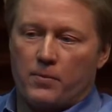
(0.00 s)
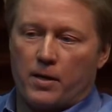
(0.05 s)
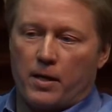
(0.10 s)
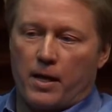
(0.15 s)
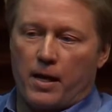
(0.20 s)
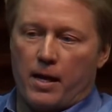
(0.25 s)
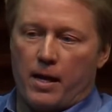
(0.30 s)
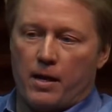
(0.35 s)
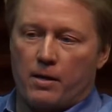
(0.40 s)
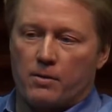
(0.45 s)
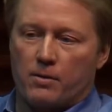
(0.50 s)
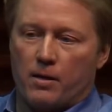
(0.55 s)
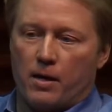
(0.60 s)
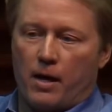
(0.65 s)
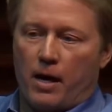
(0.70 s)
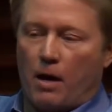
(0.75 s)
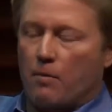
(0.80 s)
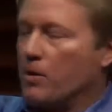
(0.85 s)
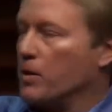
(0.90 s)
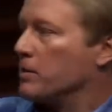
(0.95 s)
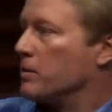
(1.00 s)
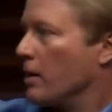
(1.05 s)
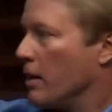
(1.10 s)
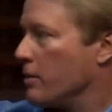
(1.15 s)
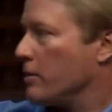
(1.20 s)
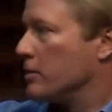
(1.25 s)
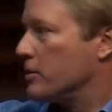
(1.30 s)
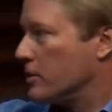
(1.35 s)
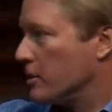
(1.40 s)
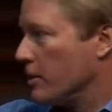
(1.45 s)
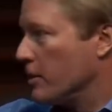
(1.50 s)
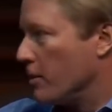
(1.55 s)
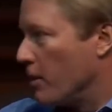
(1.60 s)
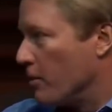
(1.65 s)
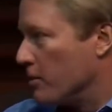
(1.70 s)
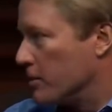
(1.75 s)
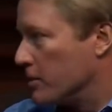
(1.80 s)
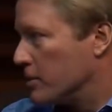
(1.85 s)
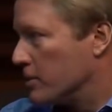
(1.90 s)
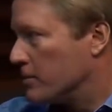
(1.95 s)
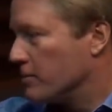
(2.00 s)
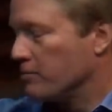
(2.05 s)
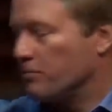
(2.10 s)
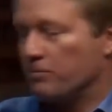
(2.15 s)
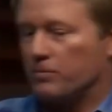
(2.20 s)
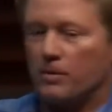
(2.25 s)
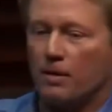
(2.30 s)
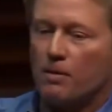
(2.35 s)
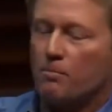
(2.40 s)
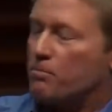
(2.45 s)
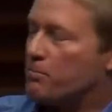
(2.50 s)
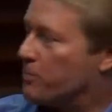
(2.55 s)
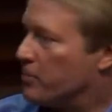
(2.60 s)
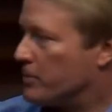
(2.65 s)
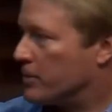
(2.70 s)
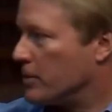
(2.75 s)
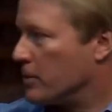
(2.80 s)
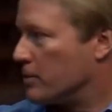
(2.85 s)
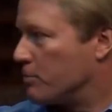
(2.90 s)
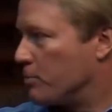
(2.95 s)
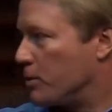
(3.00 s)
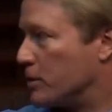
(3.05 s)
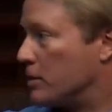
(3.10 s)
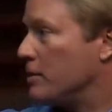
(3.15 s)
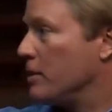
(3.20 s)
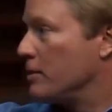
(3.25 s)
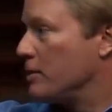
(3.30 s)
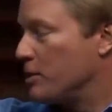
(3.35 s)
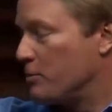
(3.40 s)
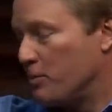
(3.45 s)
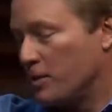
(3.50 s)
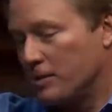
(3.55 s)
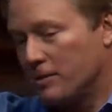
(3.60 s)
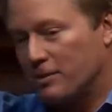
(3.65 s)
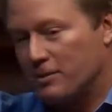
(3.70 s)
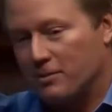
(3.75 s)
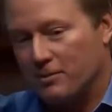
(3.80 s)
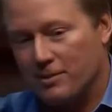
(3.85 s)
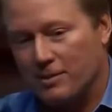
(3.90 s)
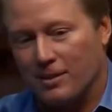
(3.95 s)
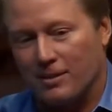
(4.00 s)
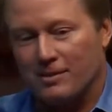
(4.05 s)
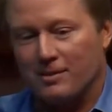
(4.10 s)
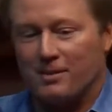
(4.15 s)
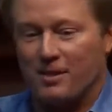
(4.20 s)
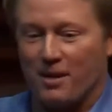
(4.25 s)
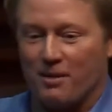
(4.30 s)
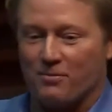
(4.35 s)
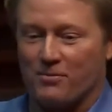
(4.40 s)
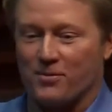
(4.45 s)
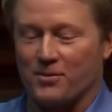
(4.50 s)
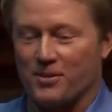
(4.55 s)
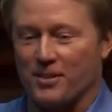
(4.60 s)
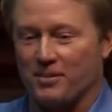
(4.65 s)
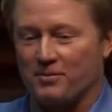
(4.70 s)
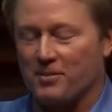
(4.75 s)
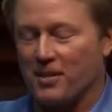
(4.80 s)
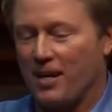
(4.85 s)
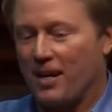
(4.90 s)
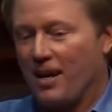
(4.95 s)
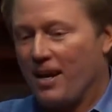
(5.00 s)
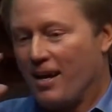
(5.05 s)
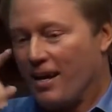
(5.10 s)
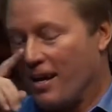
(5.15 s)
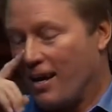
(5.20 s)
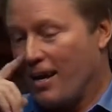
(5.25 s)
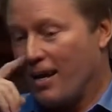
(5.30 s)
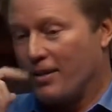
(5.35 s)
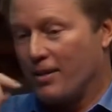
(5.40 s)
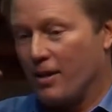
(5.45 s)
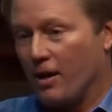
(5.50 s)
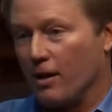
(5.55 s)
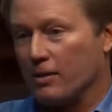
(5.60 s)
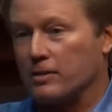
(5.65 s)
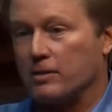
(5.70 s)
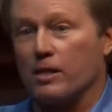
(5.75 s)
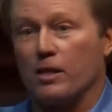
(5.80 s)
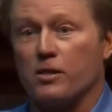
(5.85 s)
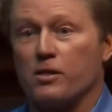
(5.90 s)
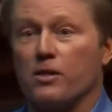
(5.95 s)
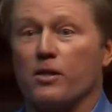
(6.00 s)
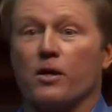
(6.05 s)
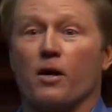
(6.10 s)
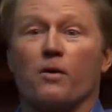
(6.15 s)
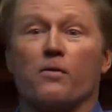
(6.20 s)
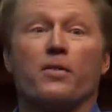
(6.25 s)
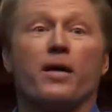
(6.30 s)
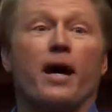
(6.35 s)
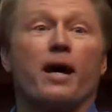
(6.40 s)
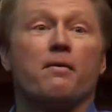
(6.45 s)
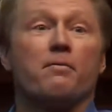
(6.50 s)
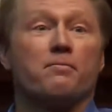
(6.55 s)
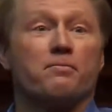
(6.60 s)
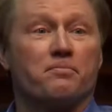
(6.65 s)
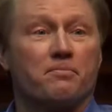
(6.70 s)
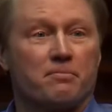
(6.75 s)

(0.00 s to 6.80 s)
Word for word: And I went to other CEOs from prestigious business schools like Stanford, and, and they all said, you know, that,